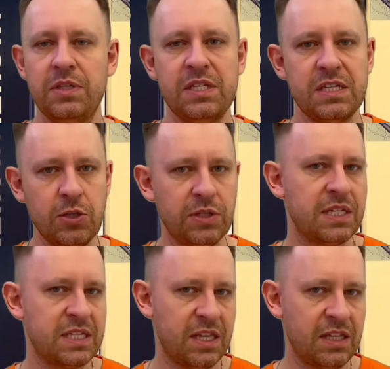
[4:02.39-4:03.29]
This is not a
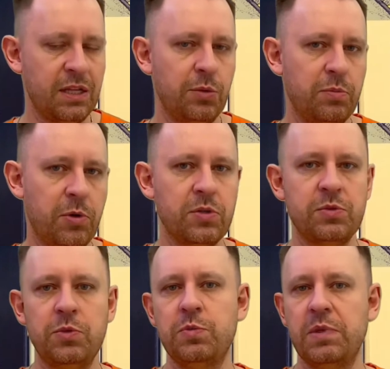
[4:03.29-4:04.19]
standalone
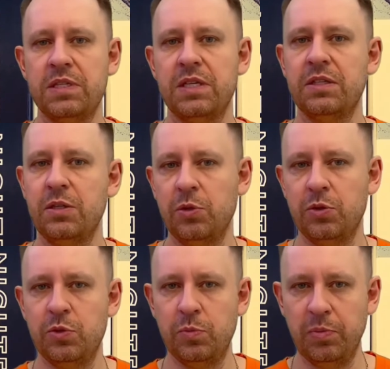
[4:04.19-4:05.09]
box, which means that in
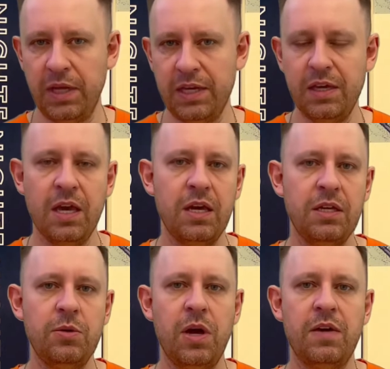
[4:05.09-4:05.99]
order to play,
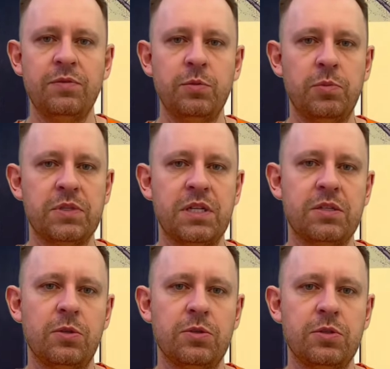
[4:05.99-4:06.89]
you have to possess
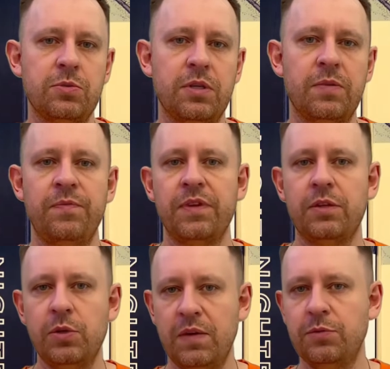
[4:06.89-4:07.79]
also
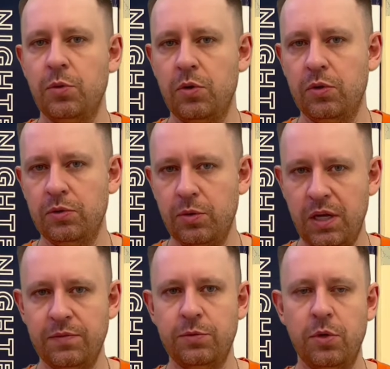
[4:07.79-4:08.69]
you have
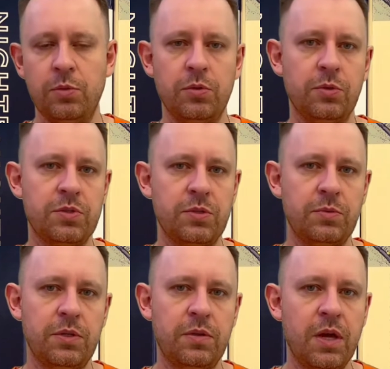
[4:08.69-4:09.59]
to own also
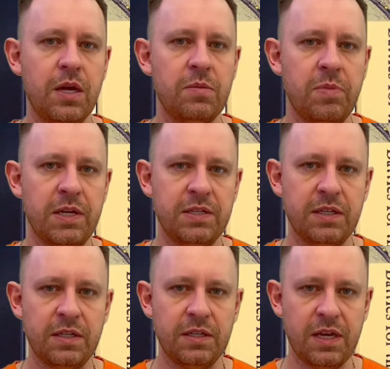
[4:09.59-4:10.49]
the
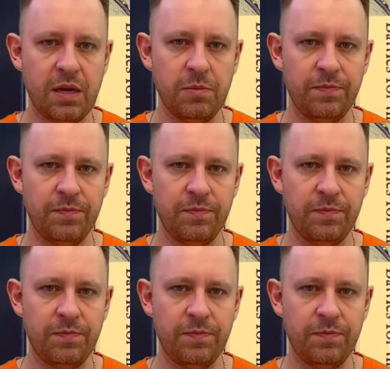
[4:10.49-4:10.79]
basic game.